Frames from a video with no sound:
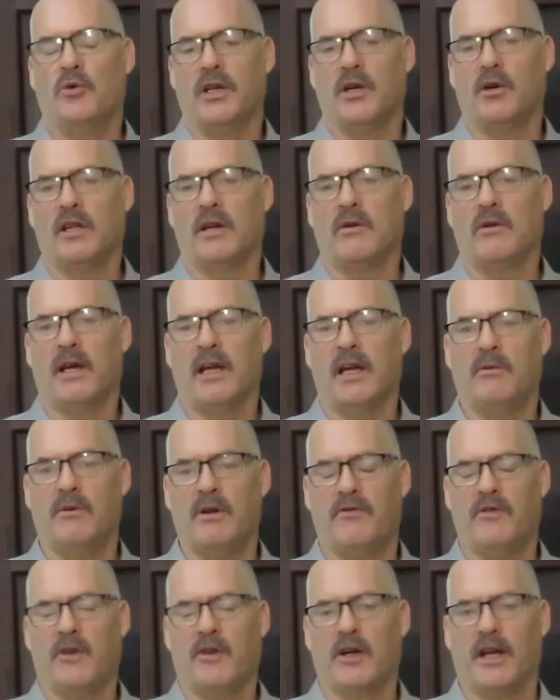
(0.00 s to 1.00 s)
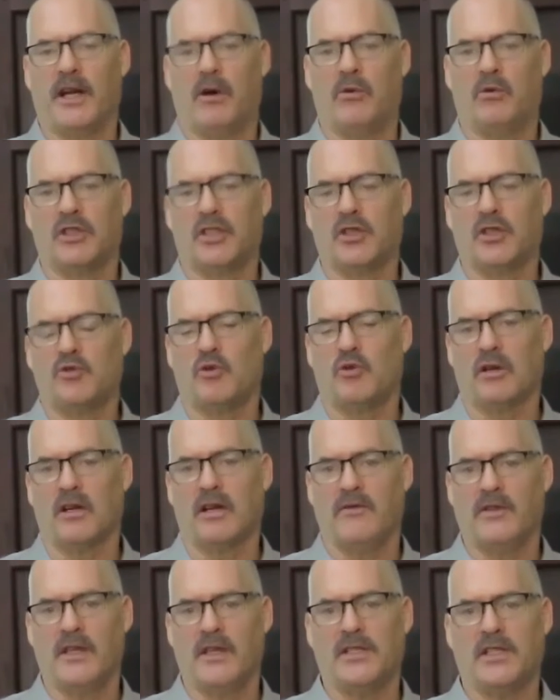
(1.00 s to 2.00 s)
The only way we figured out what the
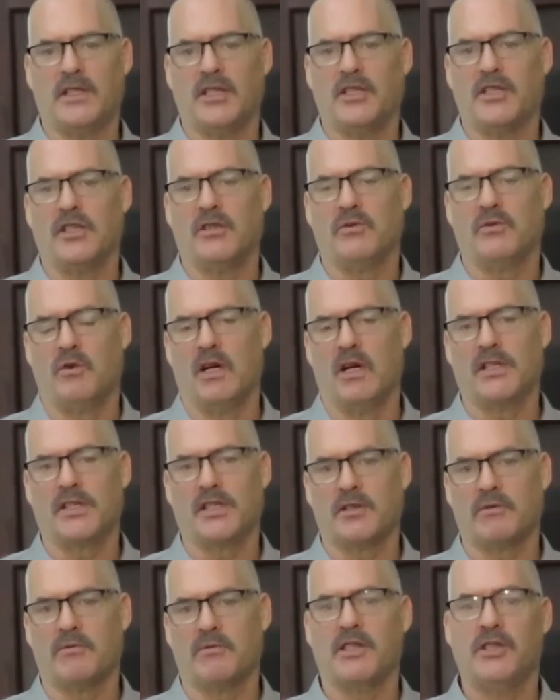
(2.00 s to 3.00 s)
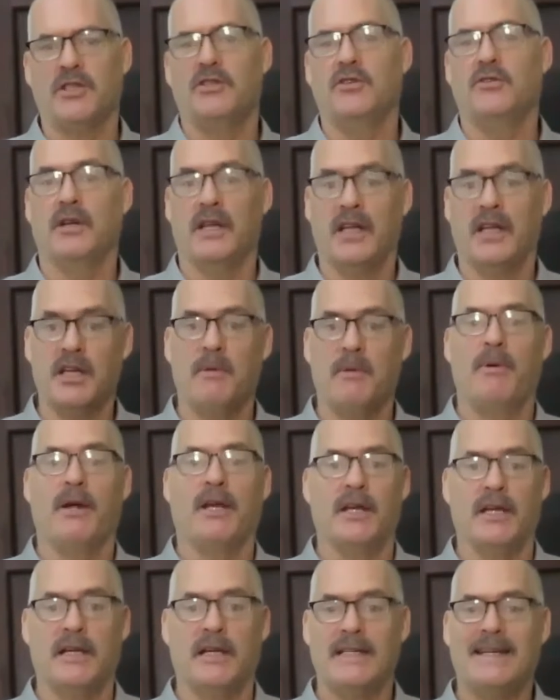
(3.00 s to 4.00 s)
torque of these engines was is to do
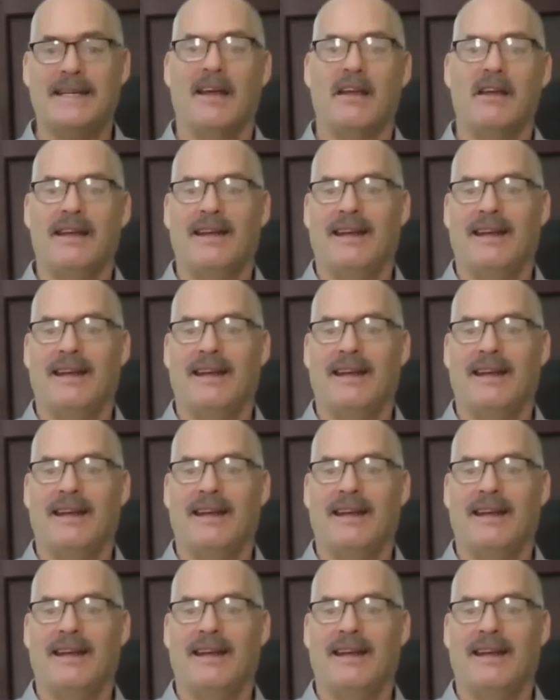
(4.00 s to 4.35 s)
independent